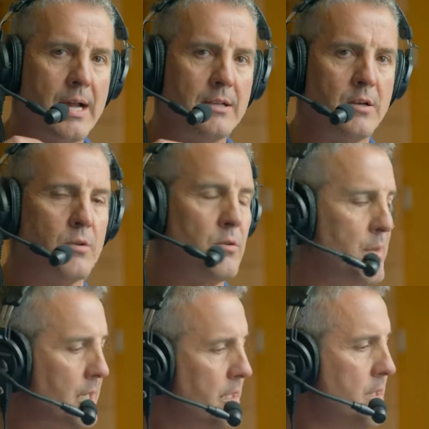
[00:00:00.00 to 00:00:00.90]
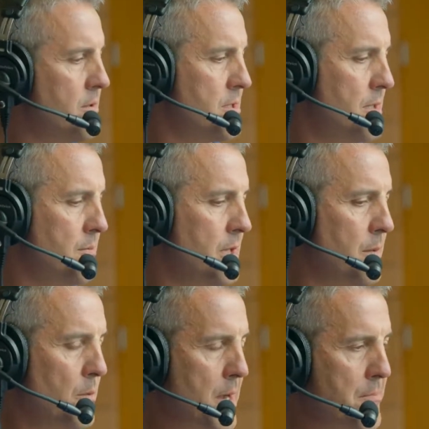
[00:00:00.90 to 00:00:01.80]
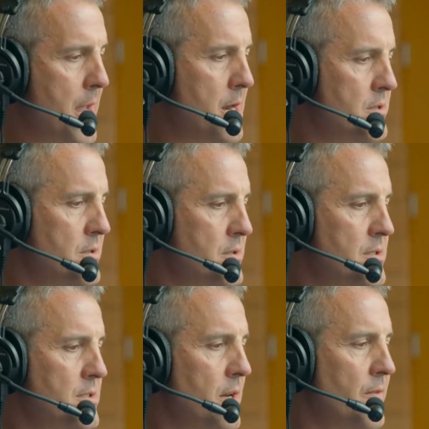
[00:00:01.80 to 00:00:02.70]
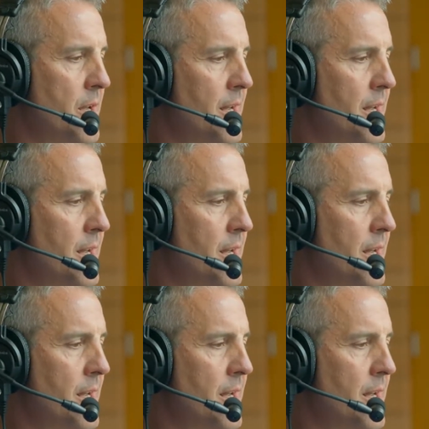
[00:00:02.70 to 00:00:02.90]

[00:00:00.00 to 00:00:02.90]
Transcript: I told my leadership team or my managers and stuff